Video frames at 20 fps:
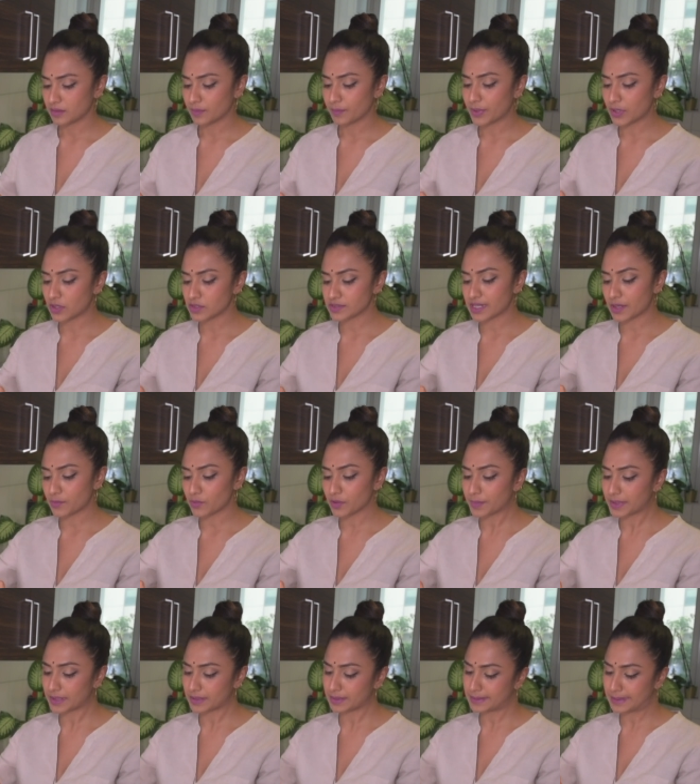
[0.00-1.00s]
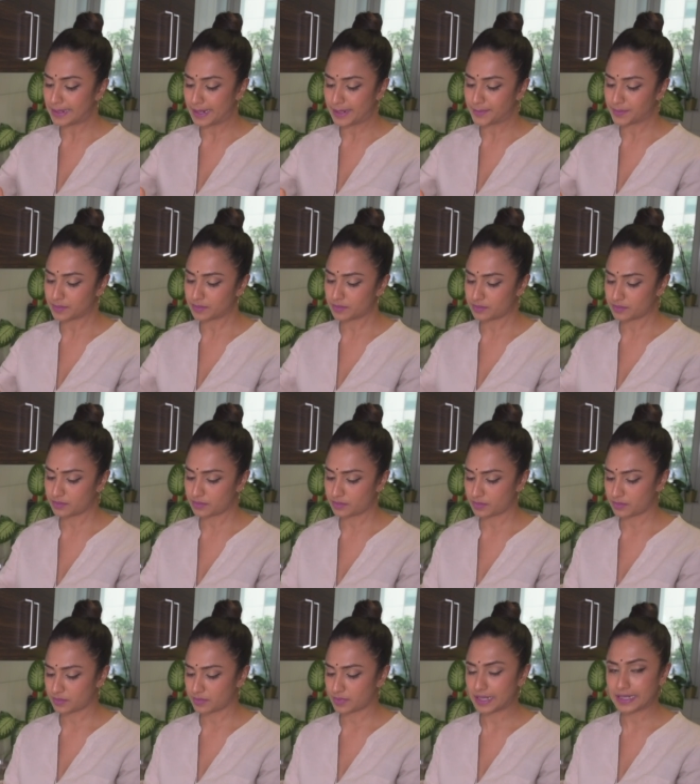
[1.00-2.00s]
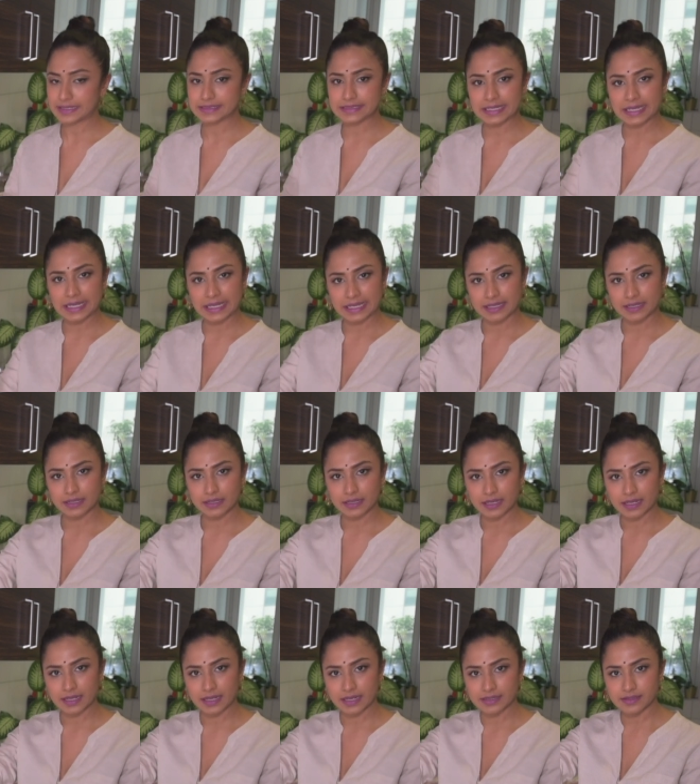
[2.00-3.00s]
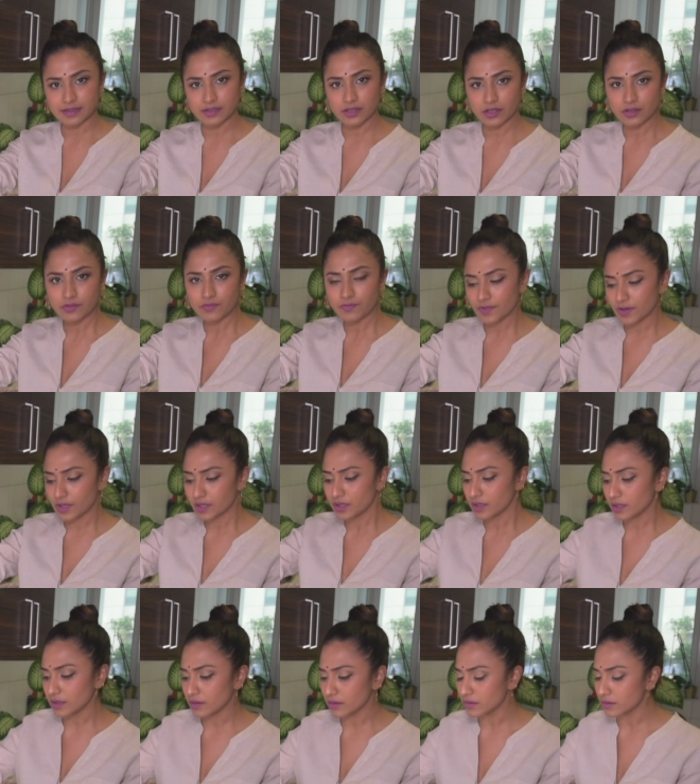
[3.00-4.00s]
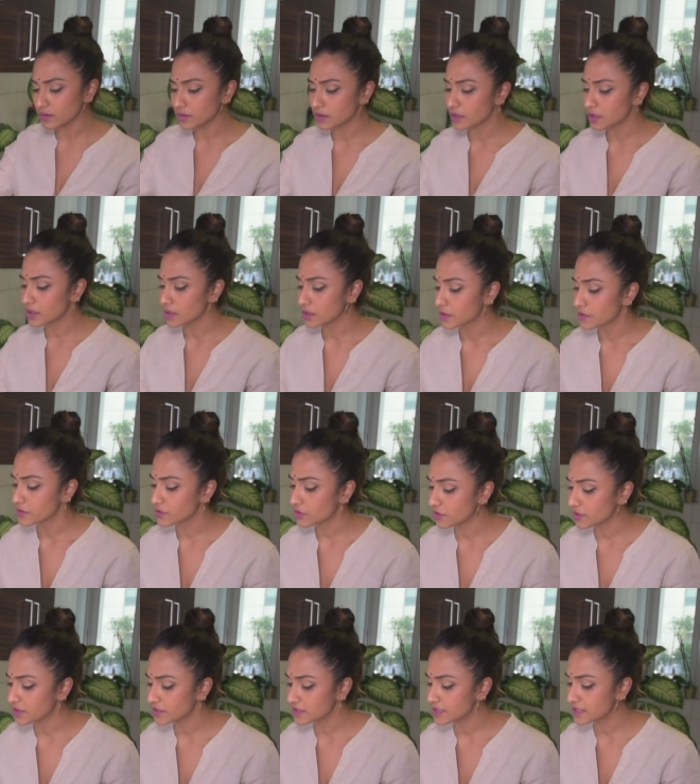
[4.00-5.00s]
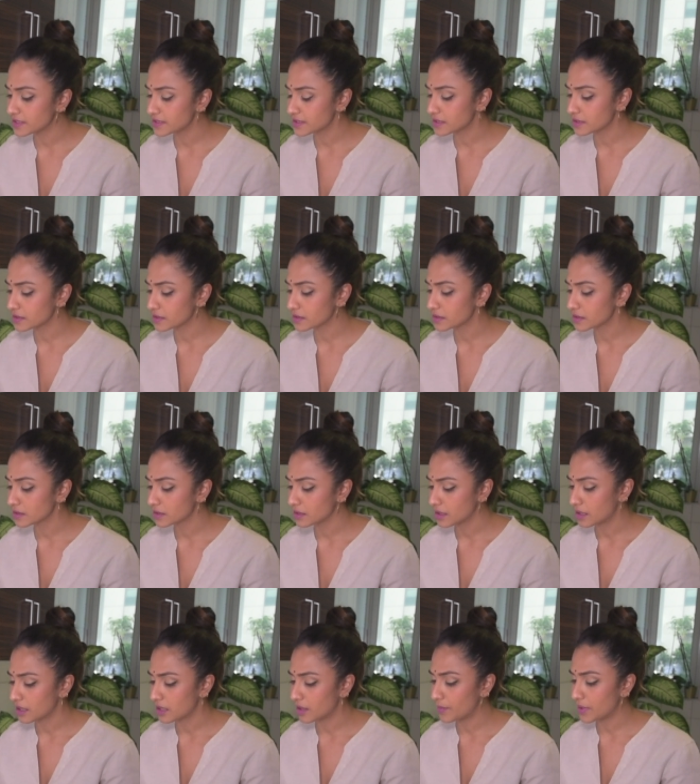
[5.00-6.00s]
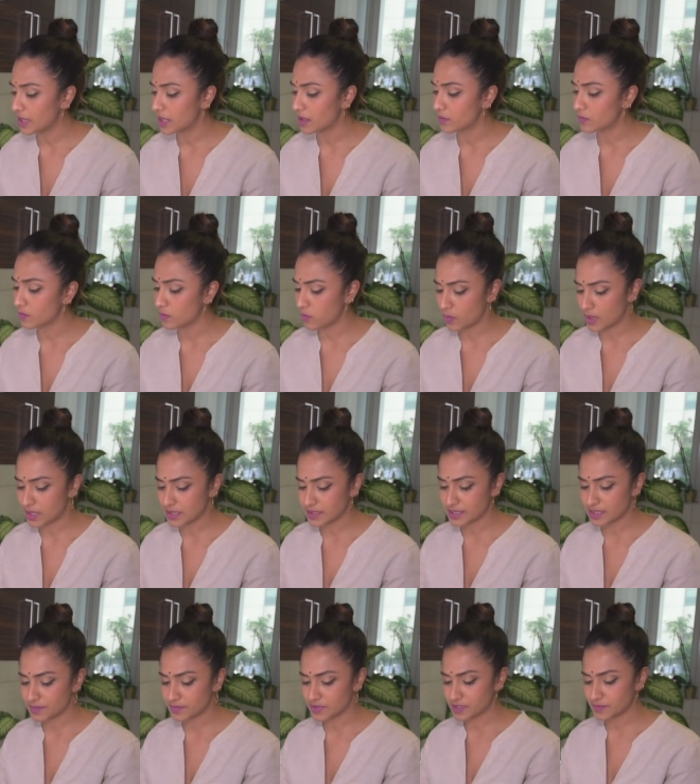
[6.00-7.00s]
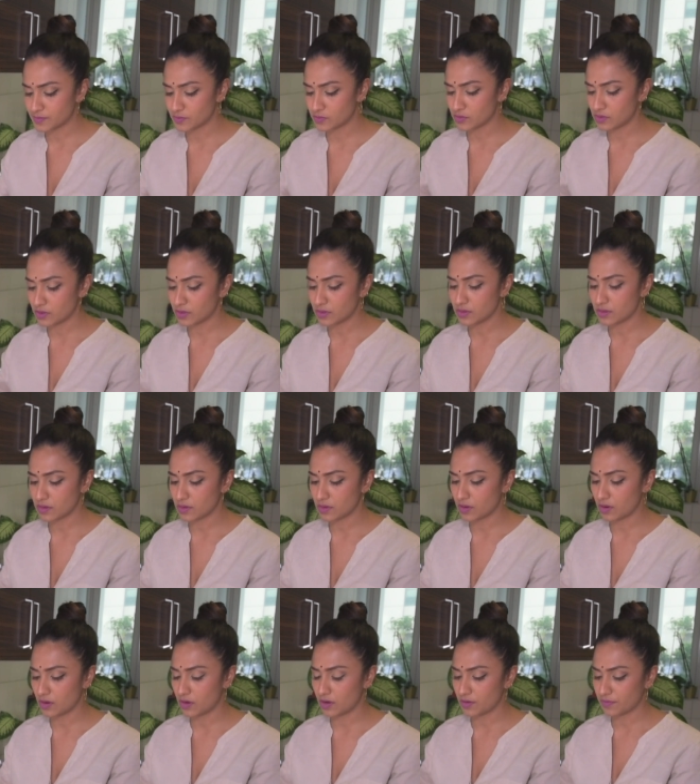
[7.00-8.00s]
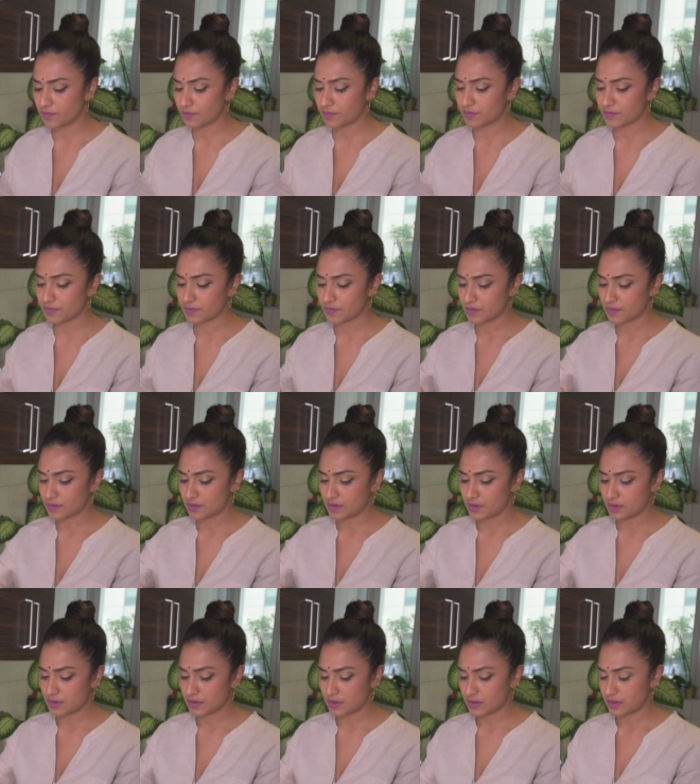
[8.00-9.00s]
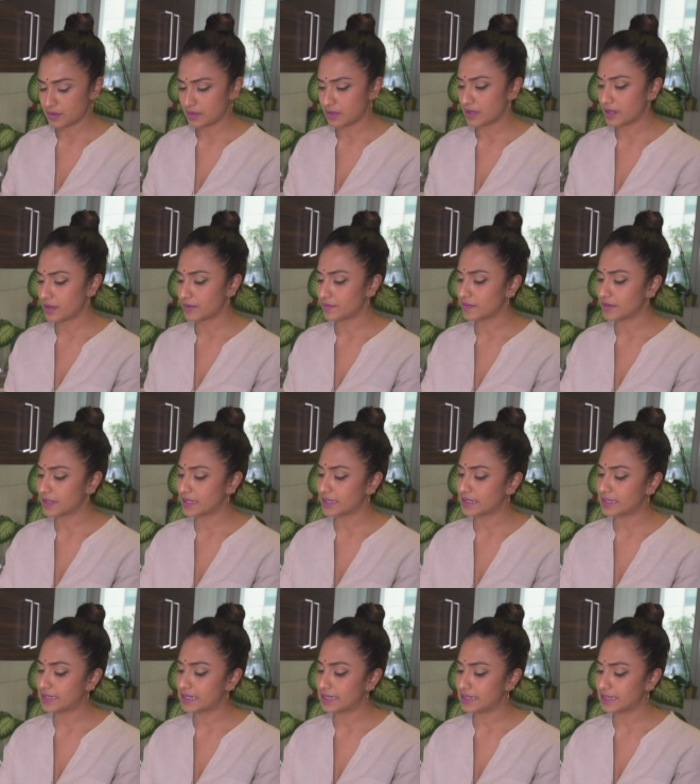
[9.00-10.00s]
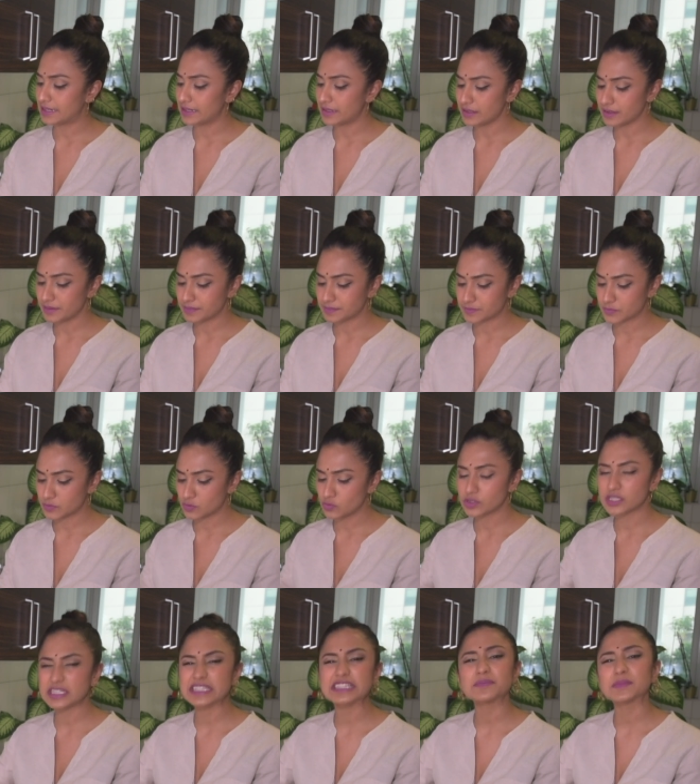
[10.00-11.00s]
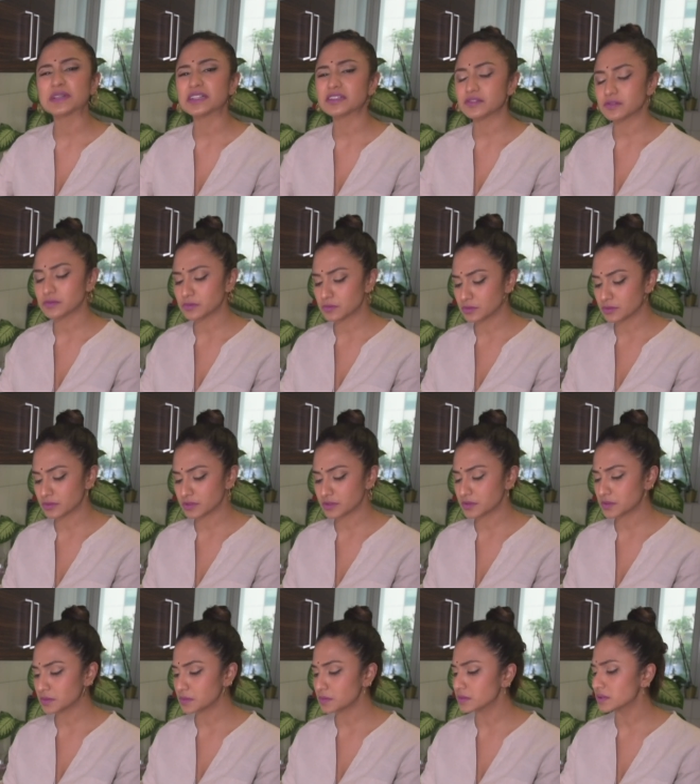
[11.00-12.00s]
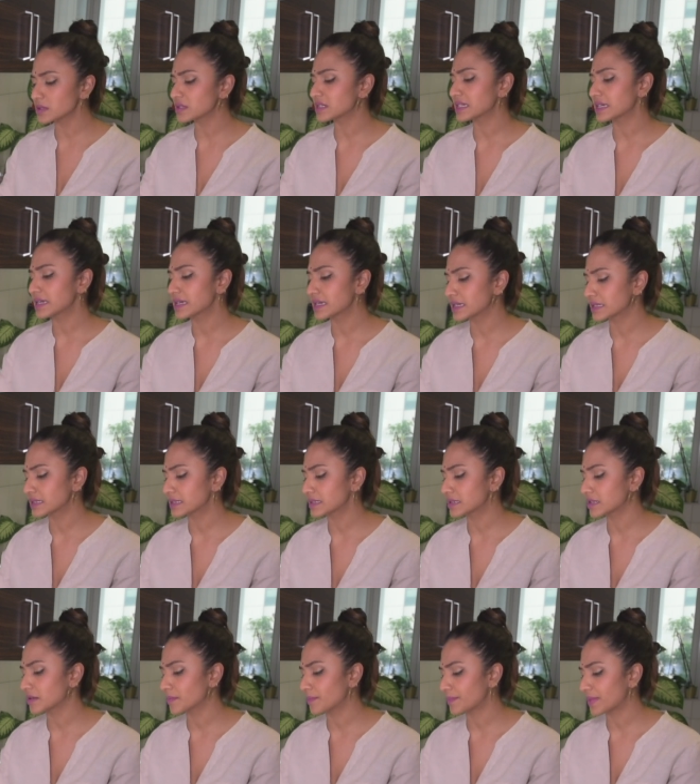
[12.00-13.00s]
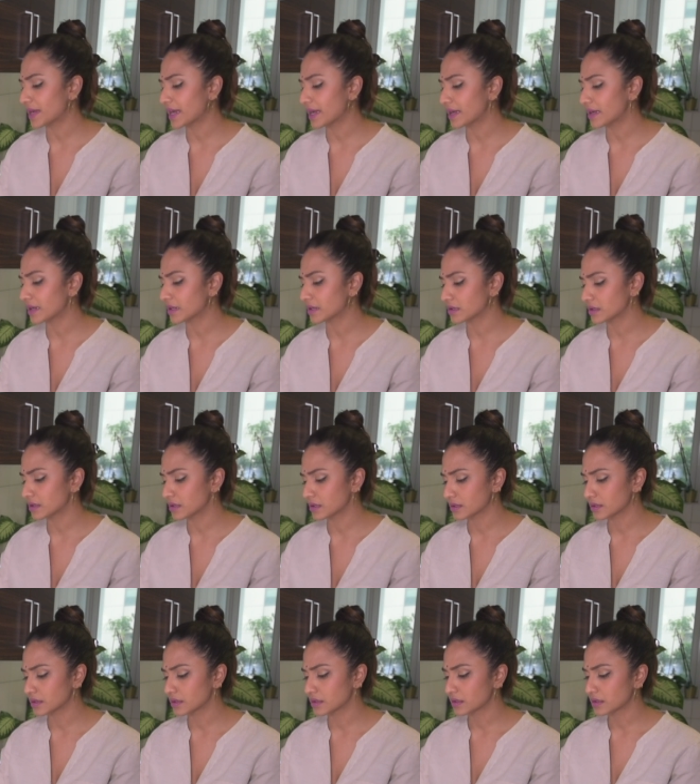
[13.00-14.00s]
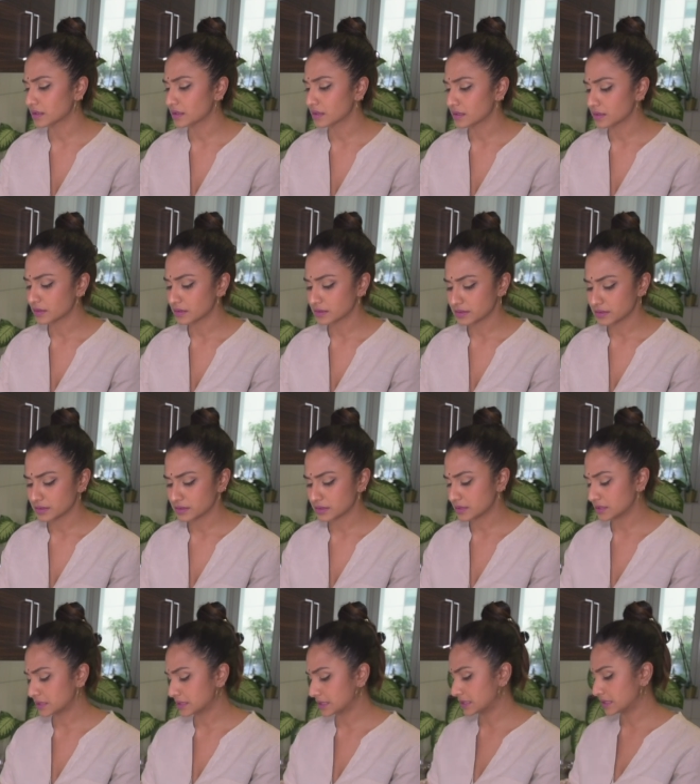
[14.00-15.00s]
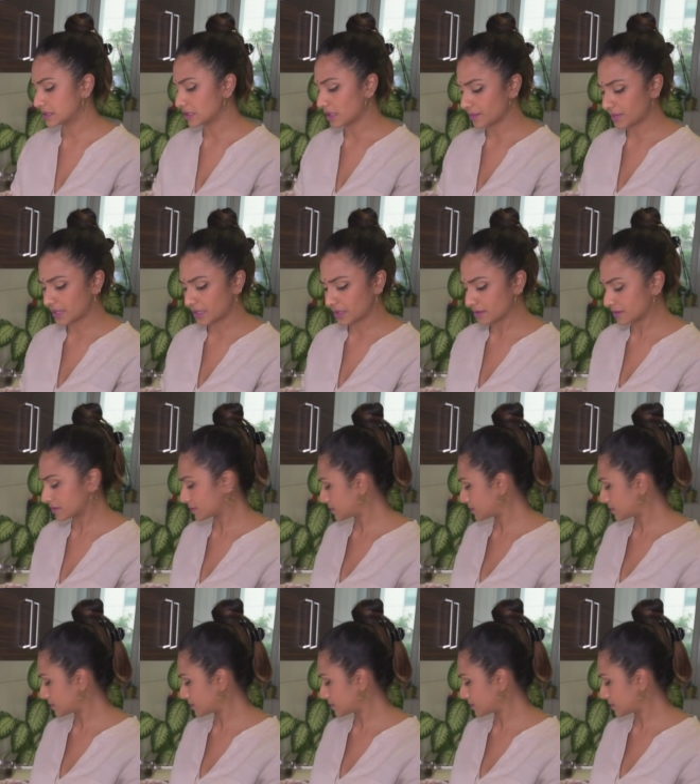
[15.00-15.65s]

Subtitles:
because that would be a crime. It's ghee. It's good for you. So this is about 1 tablespoon of lovely ghee. Oh, and it smells so good. As soon as it hits the pan, it's yummy.